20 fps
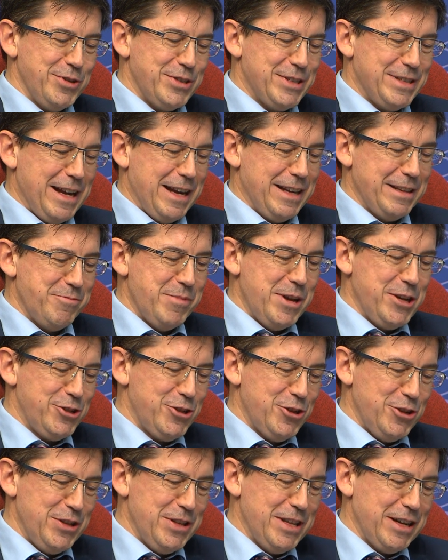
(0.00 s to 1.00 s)
you started
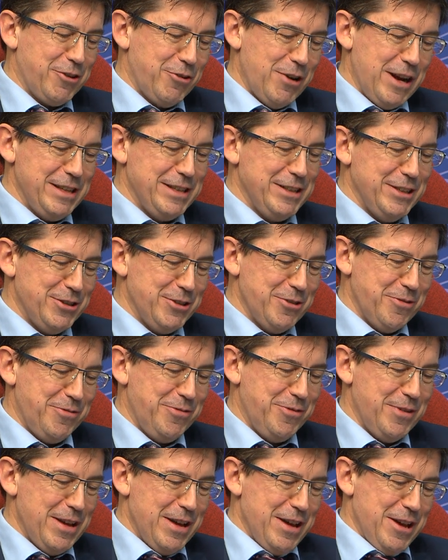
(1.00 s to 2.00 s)
mentioning the crisis
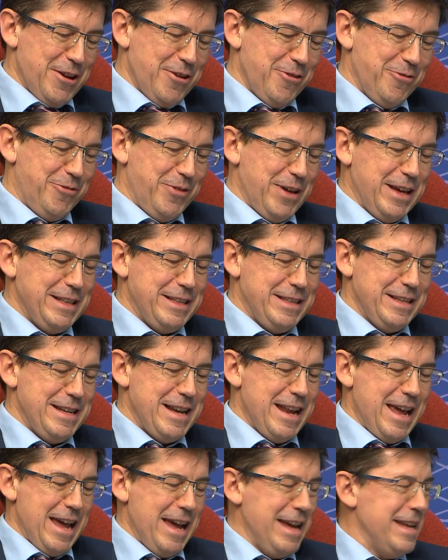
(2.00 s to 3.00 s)
of, of
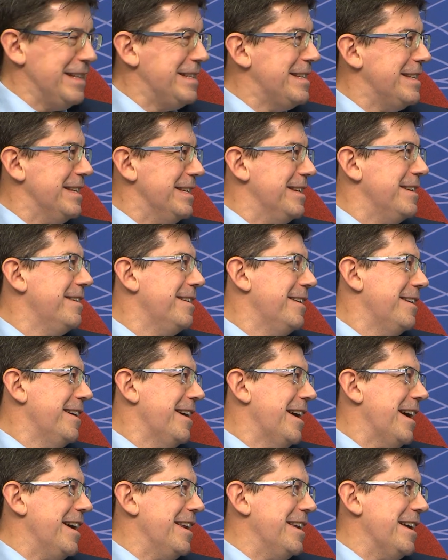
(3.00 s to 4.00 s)
eighteen eighty
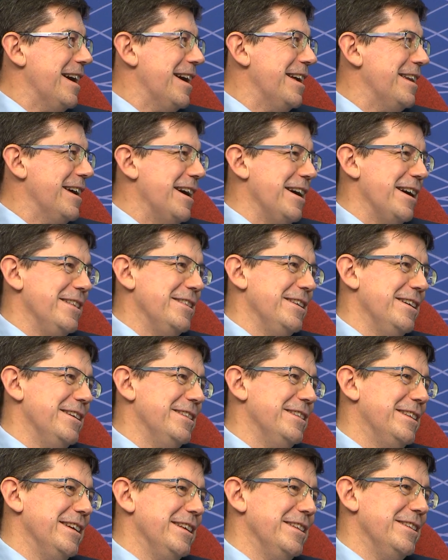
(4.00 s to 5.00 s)
and, and uh,
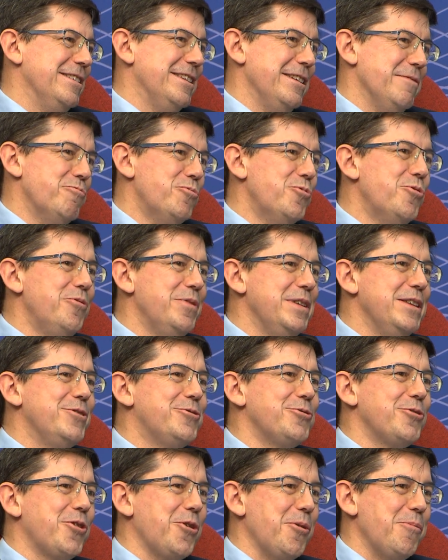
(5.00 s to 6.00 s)
the, the, the move
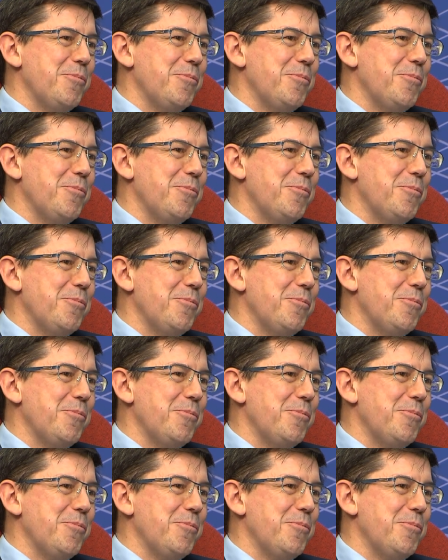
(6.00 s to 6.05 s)
into